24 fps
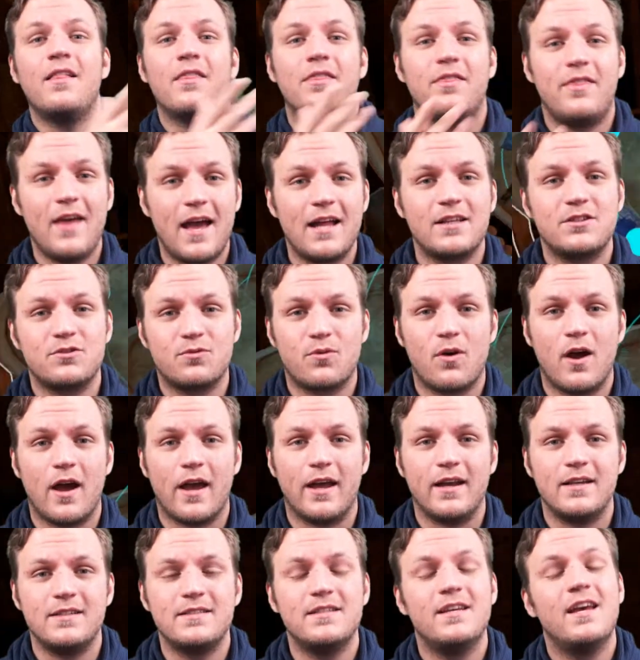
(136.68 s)
That's
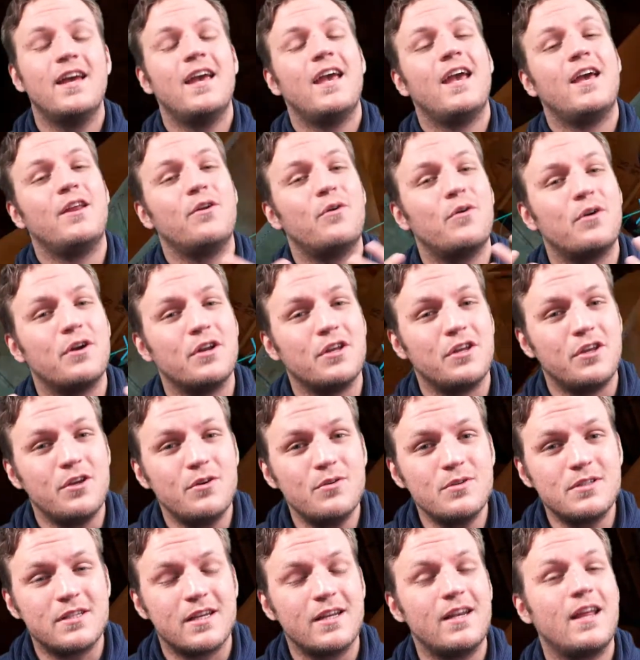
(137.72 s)
right. In order to
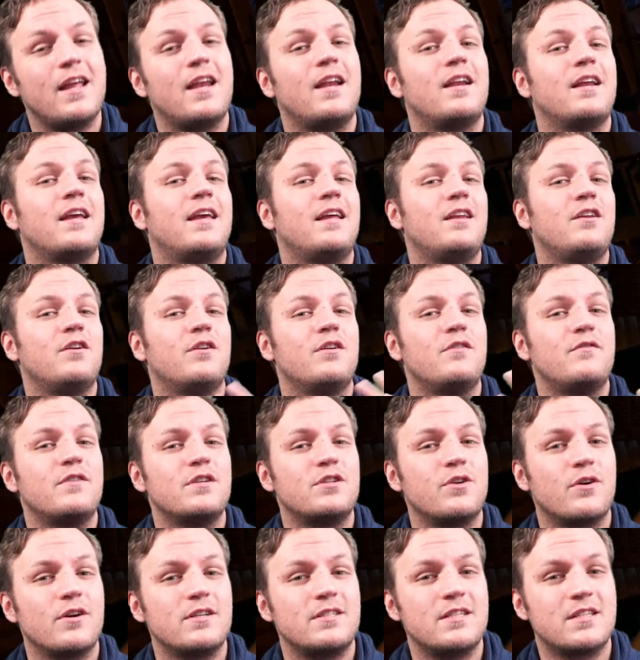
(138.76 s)
use it and to get your
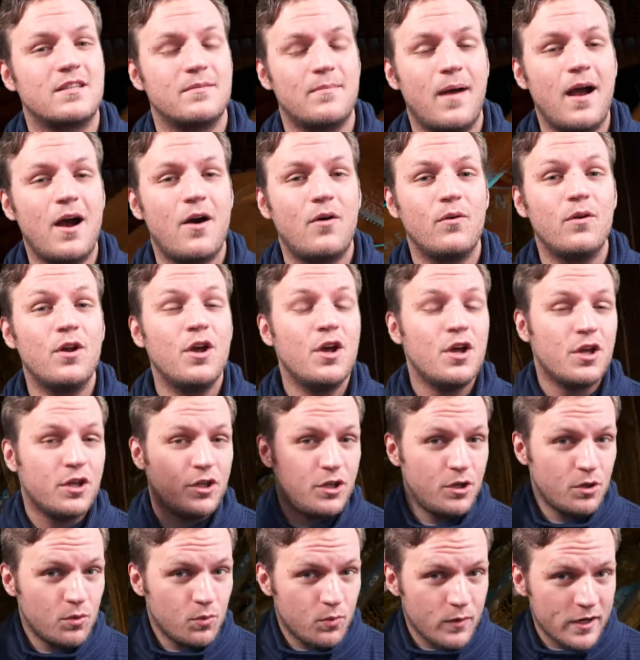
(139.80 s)
inventory system out,
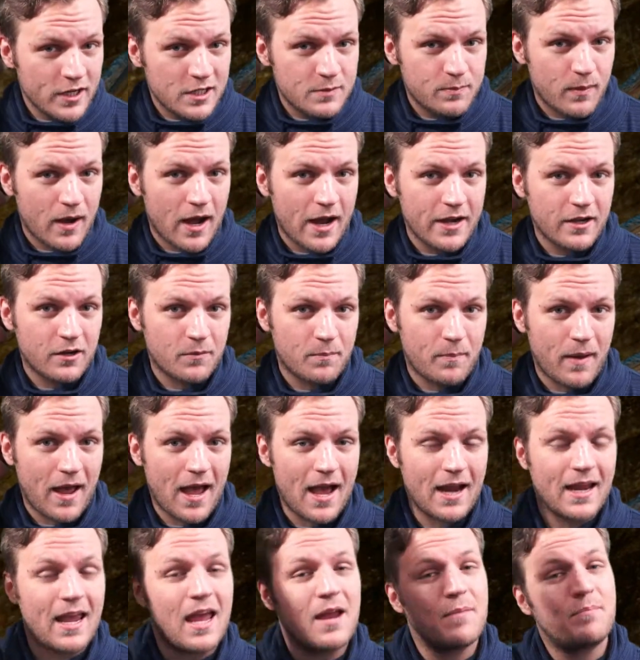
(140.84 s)
you reach behind your
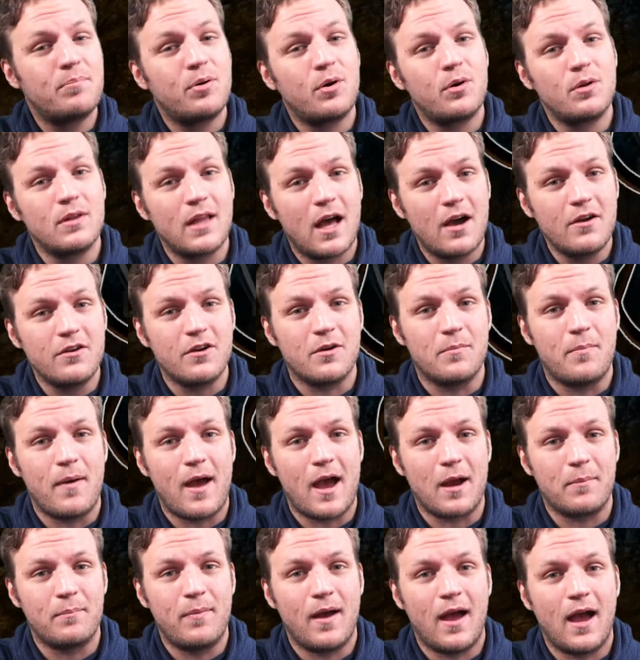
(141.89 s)
back and pull out your
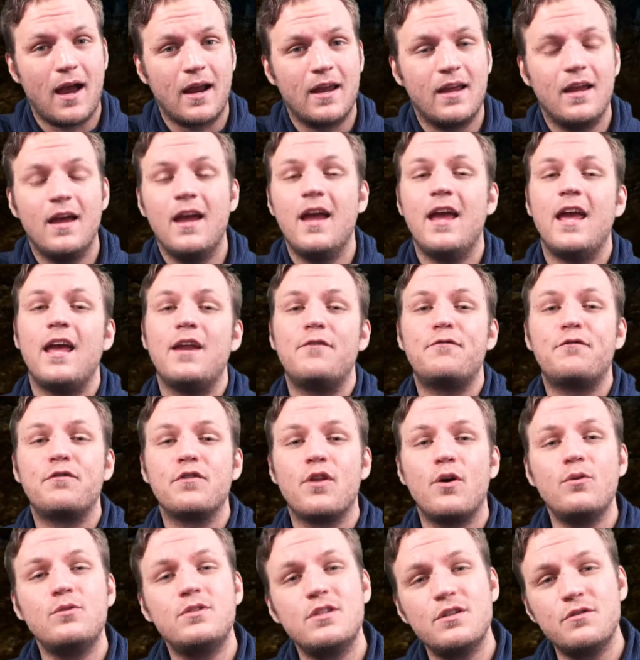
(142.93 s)
backpack. It
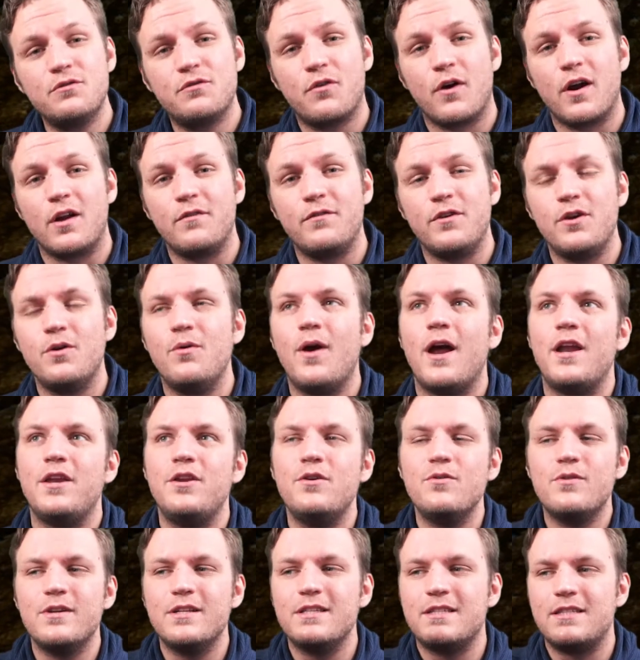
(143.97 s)
floats in front of you and
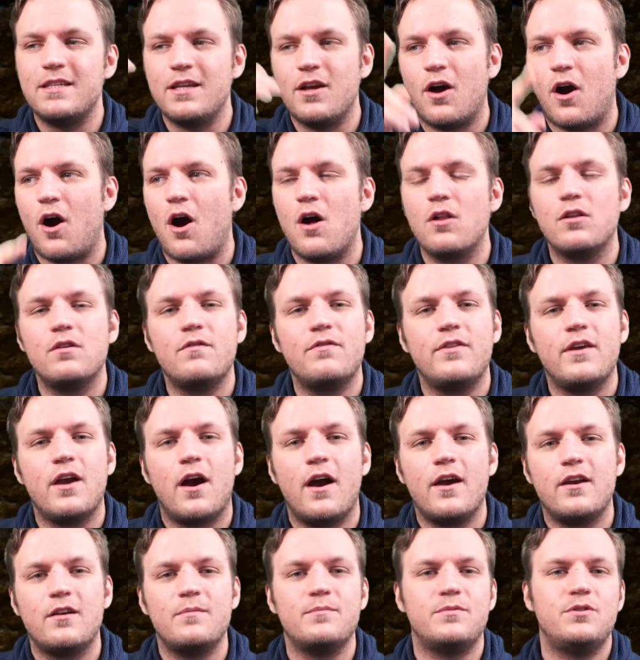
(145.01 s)
you can see all of the
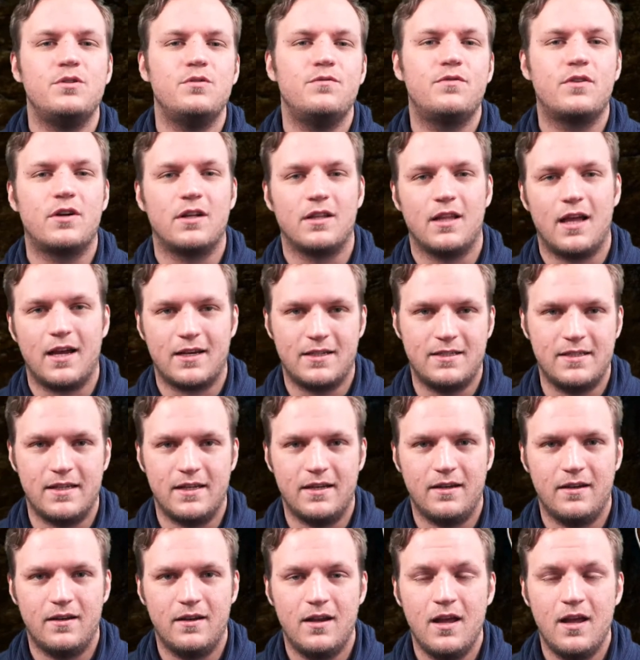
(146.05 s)
items you've
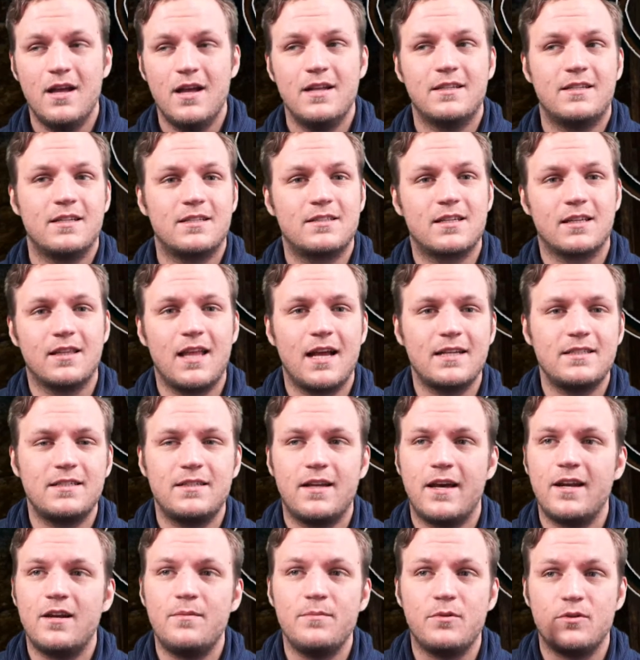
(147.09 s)
collected. To select
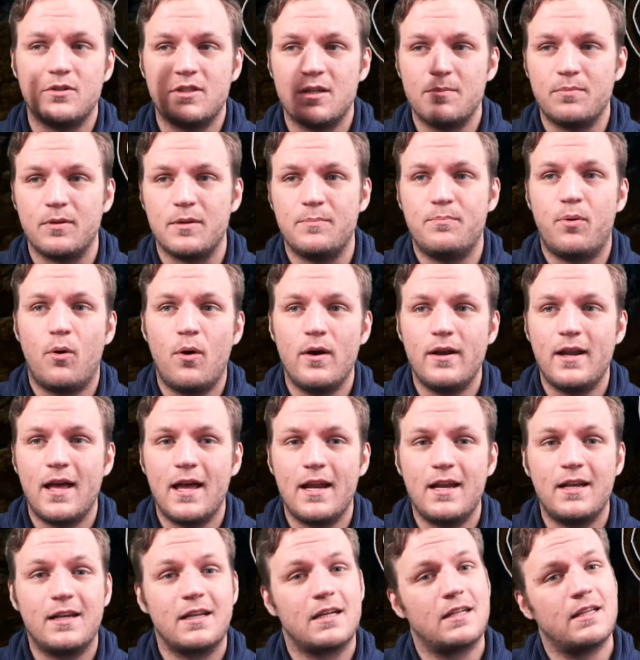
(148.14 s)
an item, you simply point
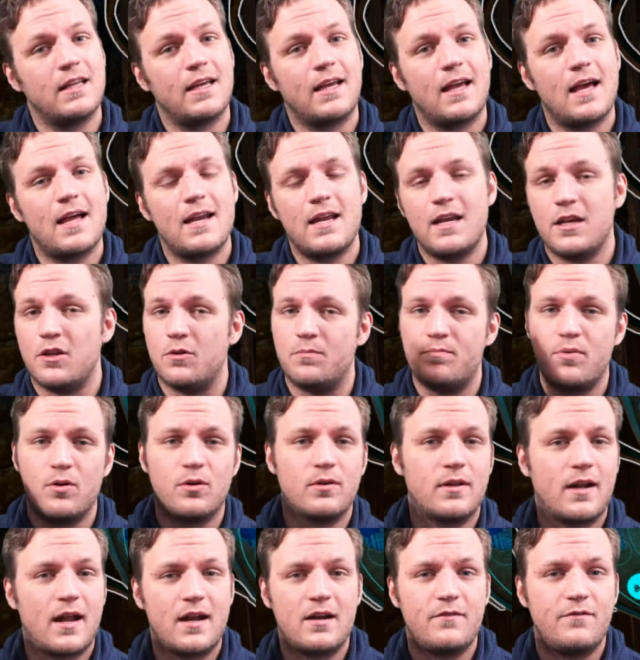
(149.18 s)
at it, click on it, and you
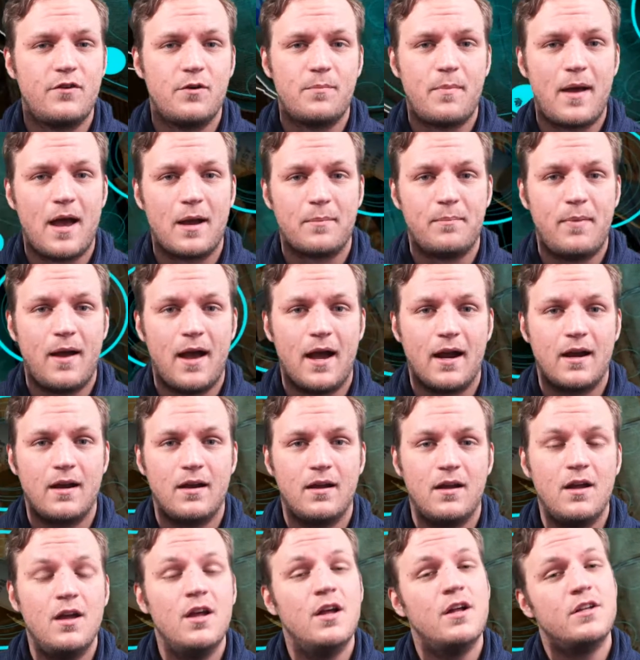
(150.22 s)
pull it out of your backpack.
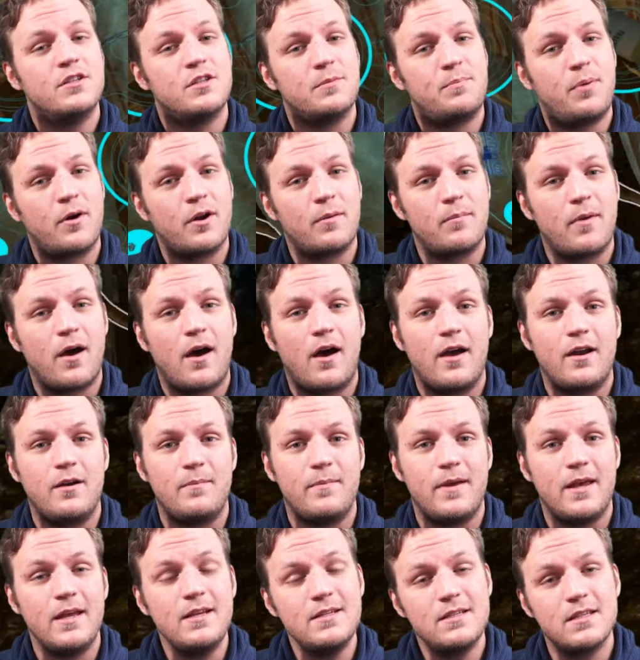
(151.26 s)
To put an
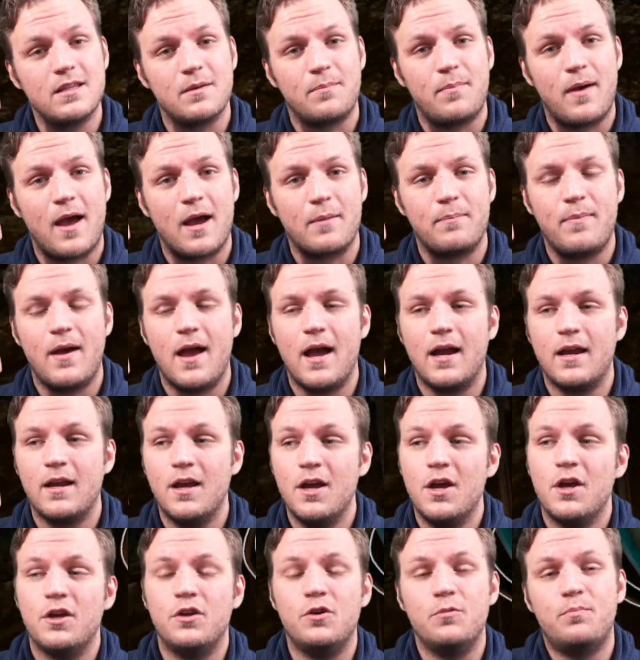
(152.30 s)
item into the backpack,
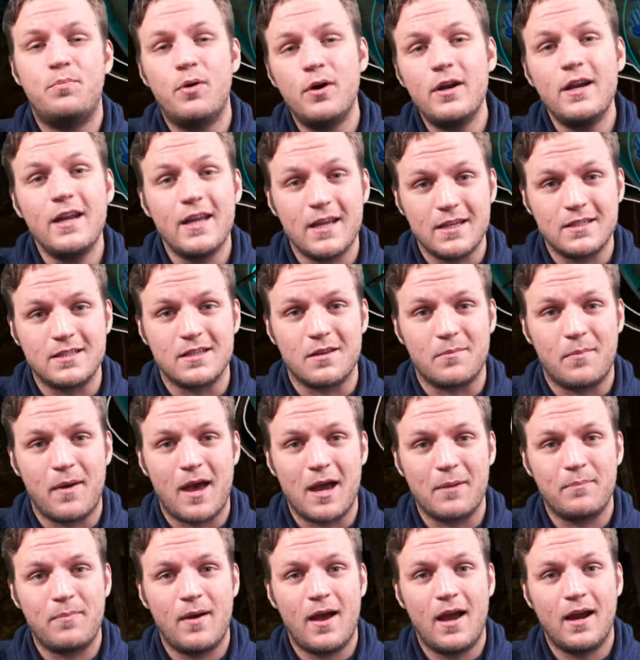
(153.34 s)
you put it into the
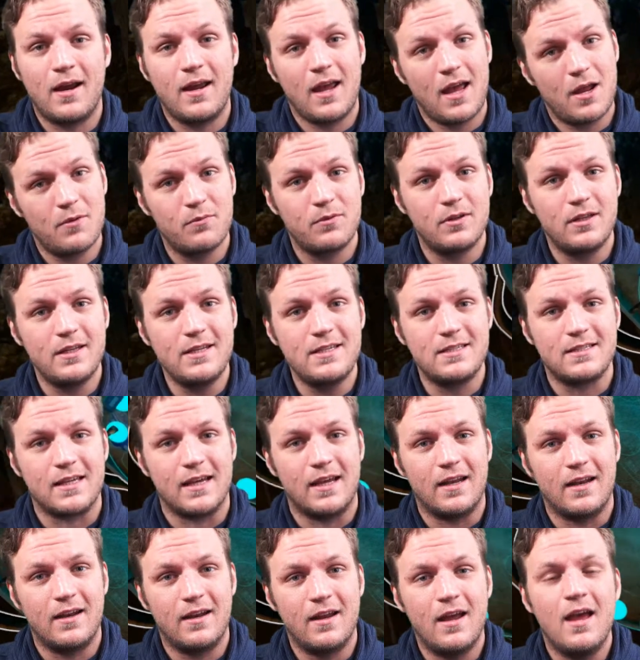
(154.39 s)
backpack and release
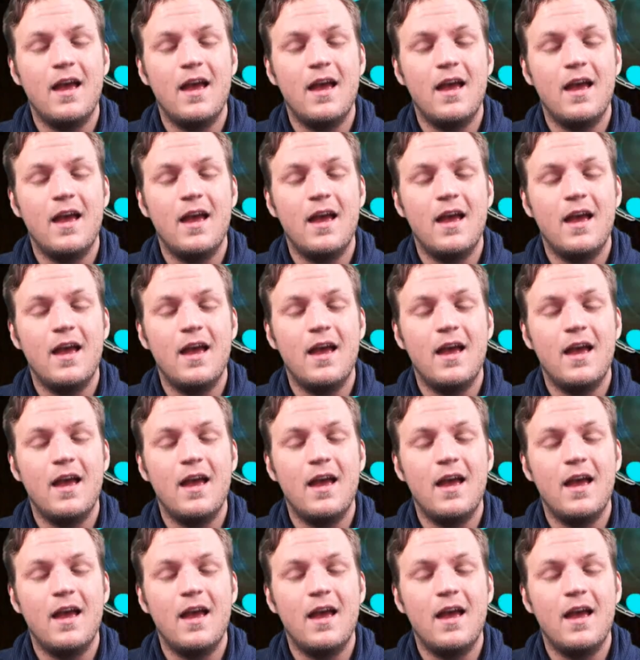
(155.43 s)
it.